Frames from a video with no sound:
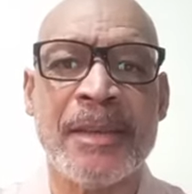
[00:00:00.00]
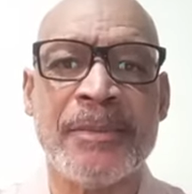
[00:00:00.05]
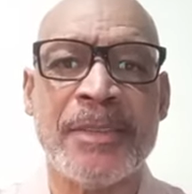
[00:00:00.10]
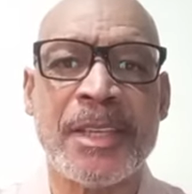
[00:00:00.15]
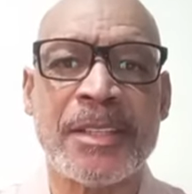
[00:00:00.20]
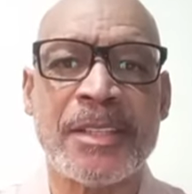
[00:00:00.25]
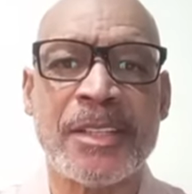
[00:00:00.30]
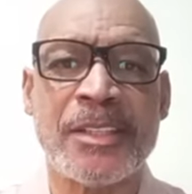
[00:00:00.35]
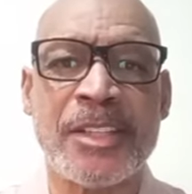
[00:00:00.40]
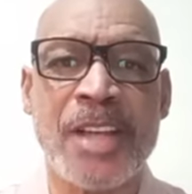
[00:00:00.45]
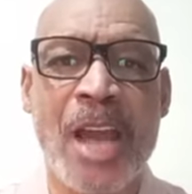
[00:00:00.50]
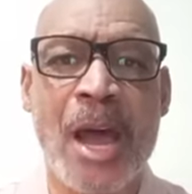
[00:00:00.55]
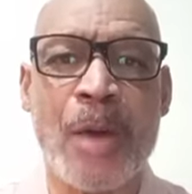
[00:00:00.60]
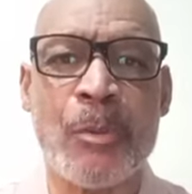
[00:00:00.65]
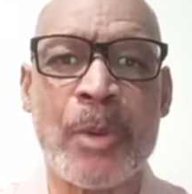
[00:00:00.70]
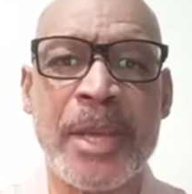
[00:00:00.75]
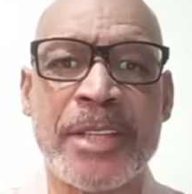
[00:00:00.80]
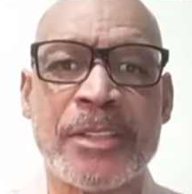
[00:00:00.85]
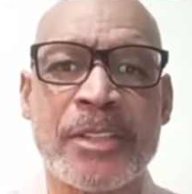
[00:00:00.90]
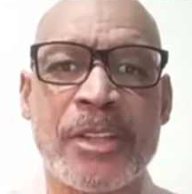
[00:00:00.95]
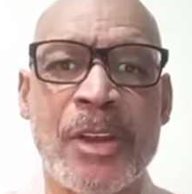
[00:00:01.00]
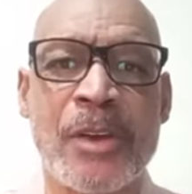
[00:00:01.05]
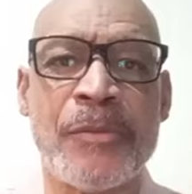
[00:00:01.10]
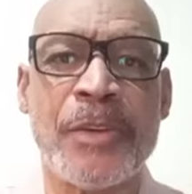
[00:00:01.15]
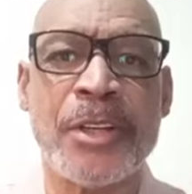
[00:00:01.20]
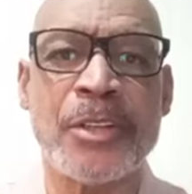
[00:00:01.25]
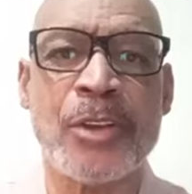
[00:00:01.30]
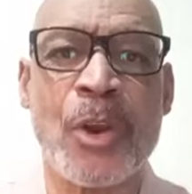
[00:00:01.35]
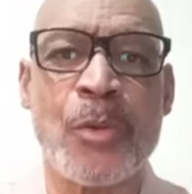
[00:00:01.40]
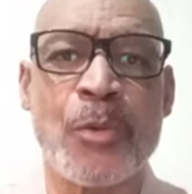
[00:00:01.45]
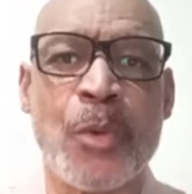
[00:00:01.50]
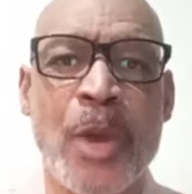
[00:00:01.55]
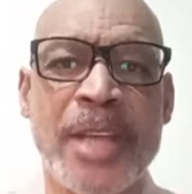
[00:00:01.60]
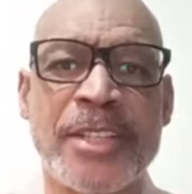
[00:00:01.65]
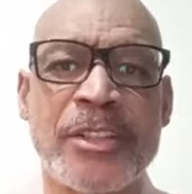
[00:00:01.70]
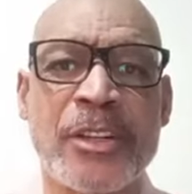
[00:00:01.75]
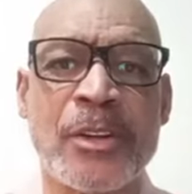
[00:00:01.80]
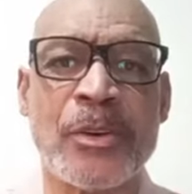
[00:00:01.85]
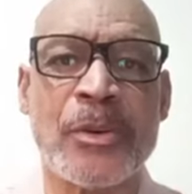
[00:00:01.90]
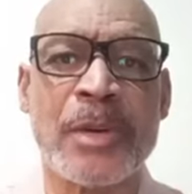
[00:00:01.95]
This is Yahweh's servant,
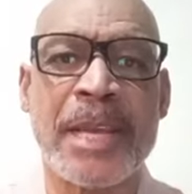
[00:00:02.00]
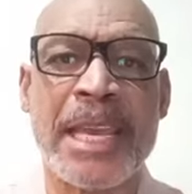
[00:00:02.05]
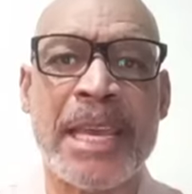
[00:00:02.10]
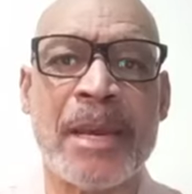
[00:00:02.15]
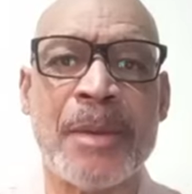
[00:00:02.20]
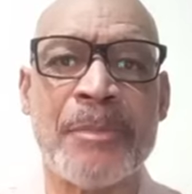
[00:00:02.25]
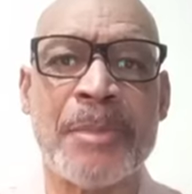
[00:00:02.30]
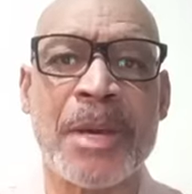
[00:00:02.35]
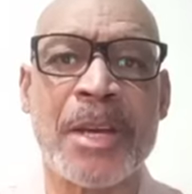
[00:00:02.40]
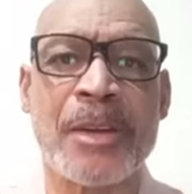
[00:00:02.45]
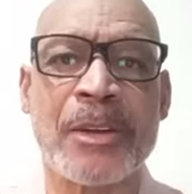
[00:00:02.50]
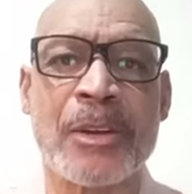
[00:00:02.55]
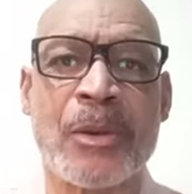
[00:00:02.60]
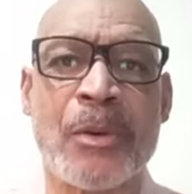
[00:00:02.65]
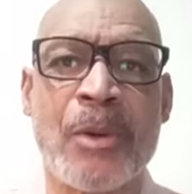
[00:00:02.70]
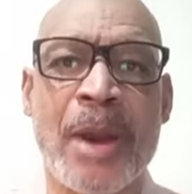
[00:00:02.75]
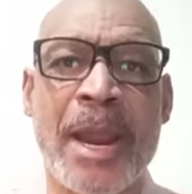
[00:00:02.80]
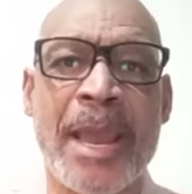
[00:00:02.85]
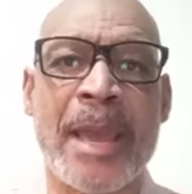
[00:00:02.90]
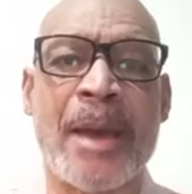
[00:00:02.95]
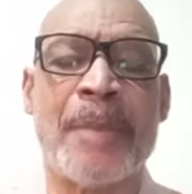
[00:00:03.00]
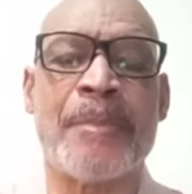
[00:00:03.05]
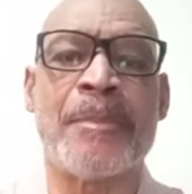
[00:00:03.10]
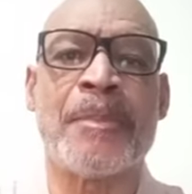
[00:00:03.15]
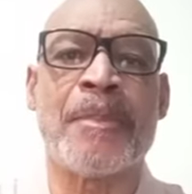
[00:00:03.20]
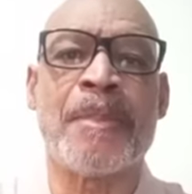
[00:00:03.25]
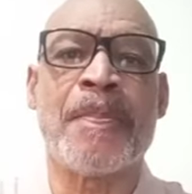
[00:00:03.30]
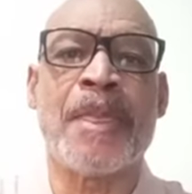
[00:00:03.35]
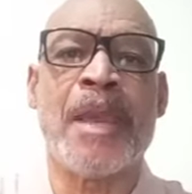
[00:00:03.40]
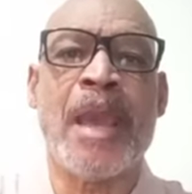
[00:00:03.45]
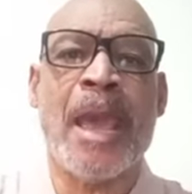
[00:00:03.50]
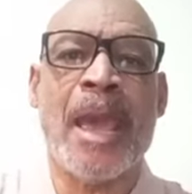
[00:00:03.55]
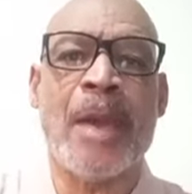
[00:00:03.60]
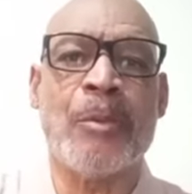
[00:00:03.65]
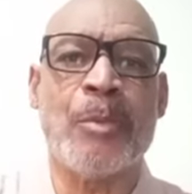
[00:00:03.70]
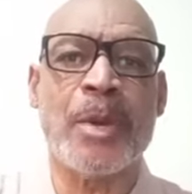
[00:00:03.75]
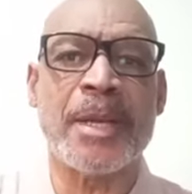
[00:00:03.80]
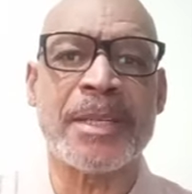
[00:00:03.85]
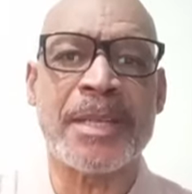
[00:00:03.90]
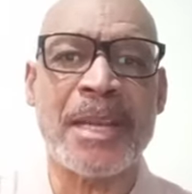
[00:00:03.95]
Reginald M. Graham,
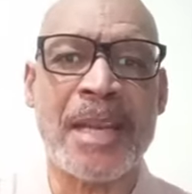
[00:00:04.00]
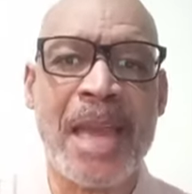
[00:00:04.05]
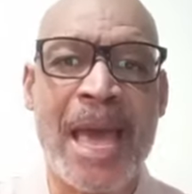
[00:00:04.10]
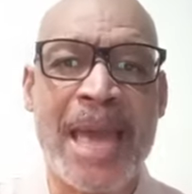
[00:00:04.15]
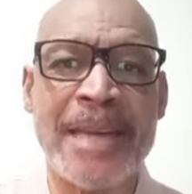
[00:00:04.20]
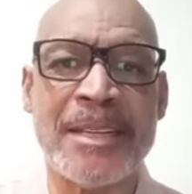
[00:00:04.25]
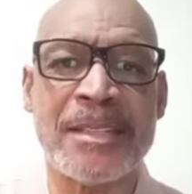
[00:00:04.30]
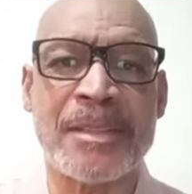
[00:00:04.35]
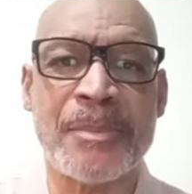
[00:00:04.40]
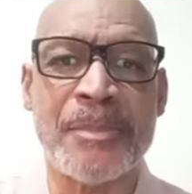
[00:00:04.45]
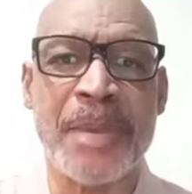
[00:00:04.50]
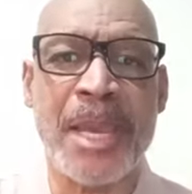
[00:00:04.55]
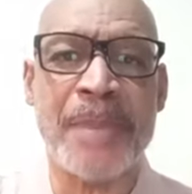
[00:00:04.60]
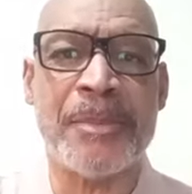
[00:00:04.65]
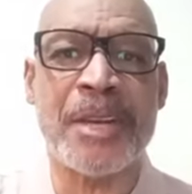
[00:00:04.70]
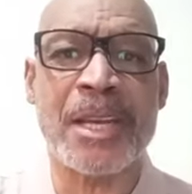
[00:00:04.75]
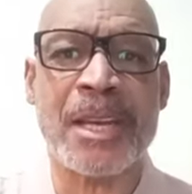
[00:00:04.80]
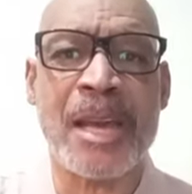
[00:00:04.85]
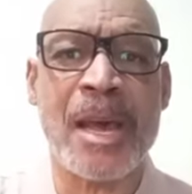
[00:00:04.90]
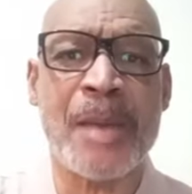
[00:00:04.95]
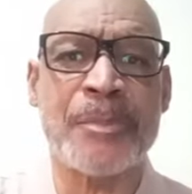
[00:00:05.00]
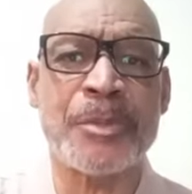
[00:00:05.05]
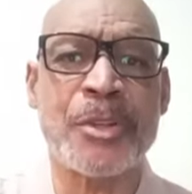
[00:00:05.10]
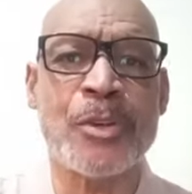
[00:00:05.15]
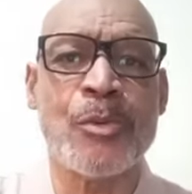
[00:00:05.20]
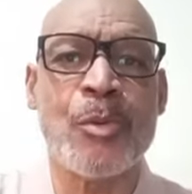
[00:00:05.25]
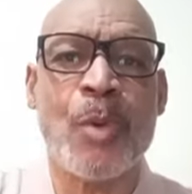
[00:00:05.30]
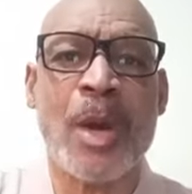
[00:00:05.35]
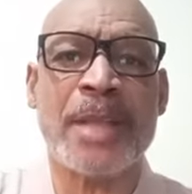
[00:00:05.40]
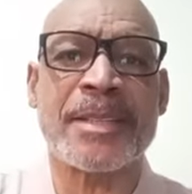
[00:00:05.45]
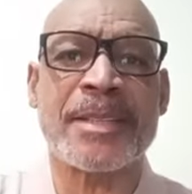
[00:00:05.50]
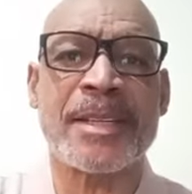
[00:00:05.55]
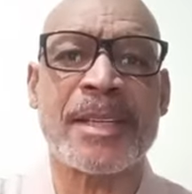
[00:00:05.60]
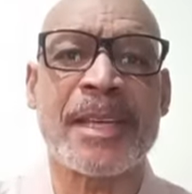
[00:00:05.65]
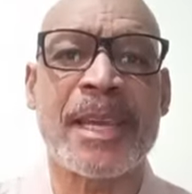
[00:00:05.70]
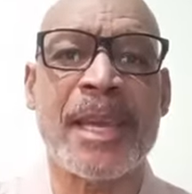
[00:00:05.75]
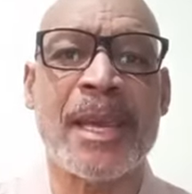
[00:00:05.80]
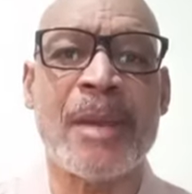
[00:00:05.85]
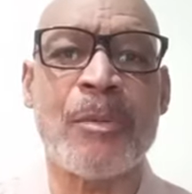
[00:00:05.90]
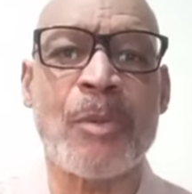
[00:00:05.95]
and we're delighted to be able to come to you once
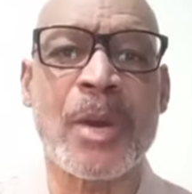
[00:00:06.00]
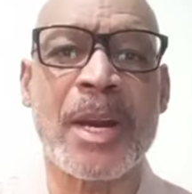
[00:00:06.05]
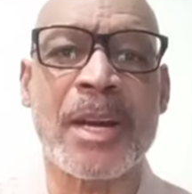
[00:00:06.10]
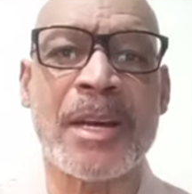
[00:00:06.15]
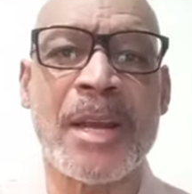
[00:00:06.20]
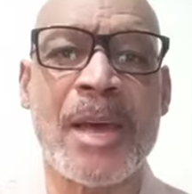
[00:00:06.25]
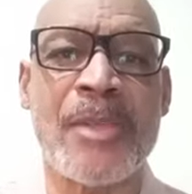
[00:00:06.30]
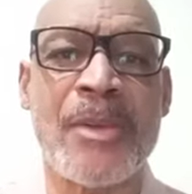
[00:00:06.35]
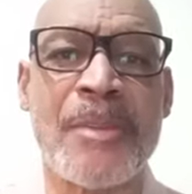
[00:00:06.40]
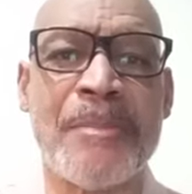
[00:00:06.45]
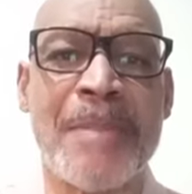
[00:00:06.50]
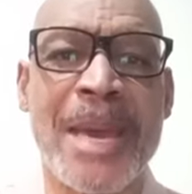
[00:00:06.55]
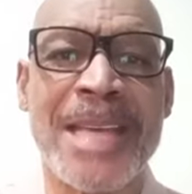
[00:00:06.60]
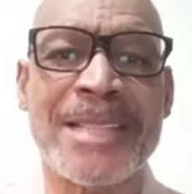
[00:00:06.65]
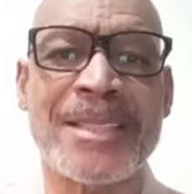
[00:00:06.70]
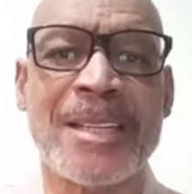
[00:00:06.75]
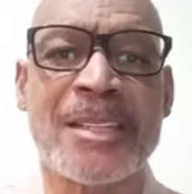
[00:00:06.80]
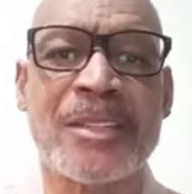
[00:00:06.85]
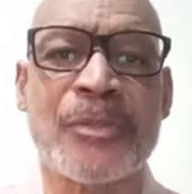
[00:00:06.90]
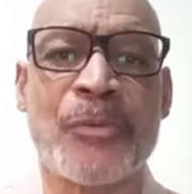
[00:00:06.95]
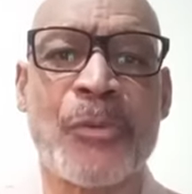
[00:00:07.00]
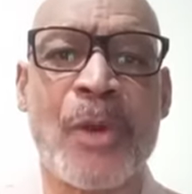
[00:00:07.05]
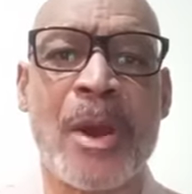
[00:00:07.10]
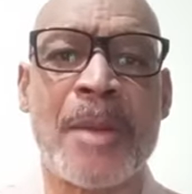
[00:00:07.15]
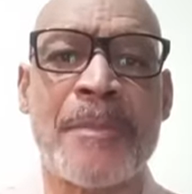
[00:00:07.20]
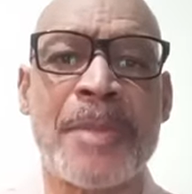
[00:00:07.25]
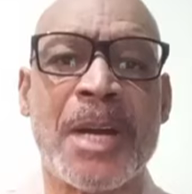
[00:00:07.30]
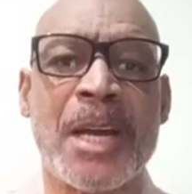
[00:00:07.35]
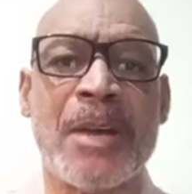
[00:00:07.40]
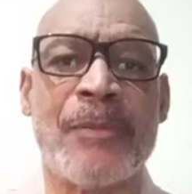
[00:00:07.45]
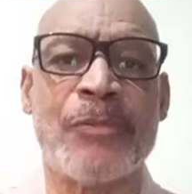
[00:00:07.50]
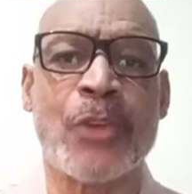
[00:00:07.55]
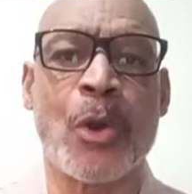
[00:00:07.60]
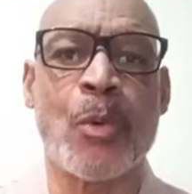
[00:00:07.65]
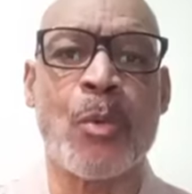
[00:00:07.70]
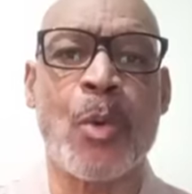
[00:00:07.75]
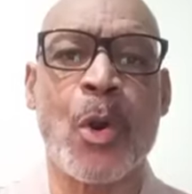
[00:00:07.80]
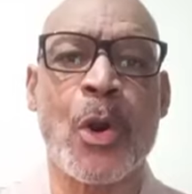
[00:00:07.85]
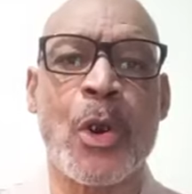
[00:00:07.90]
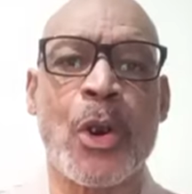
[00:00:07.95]
again with another message from the
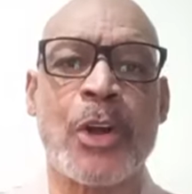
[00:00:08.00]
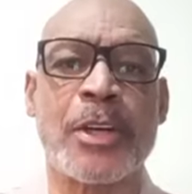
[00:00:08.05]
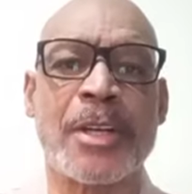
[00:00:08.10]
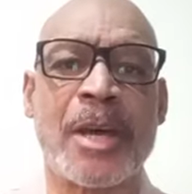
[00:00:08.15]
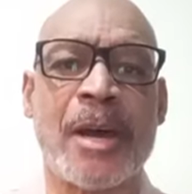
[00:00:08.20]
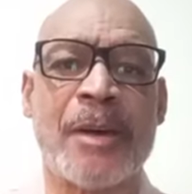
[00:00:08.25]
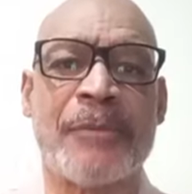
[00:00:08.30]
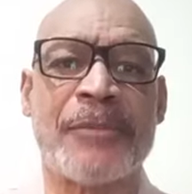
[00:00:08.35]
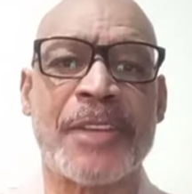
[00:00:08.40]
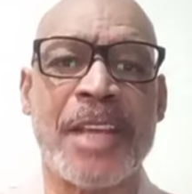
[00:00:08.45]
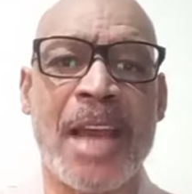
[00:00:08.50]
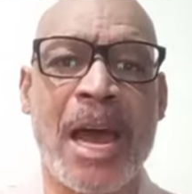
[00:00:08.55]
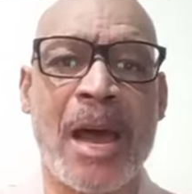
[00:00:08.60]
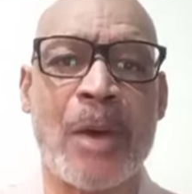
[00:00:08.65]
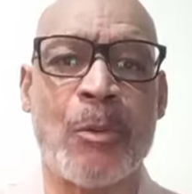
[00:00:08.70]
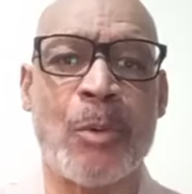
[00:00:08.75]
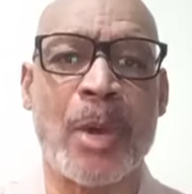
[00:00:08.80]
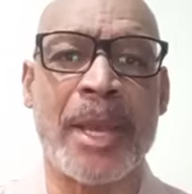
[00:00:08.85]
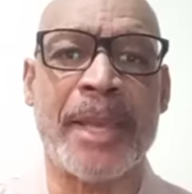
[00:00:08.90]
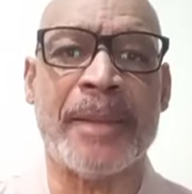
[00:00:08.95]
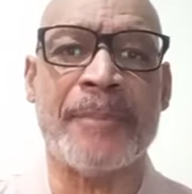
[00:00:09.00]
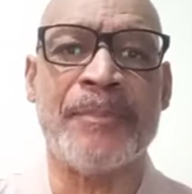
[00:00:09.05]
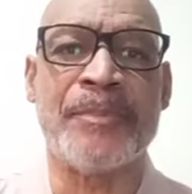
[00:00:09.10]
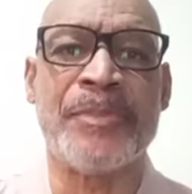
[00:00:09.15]
Word of Yahweh.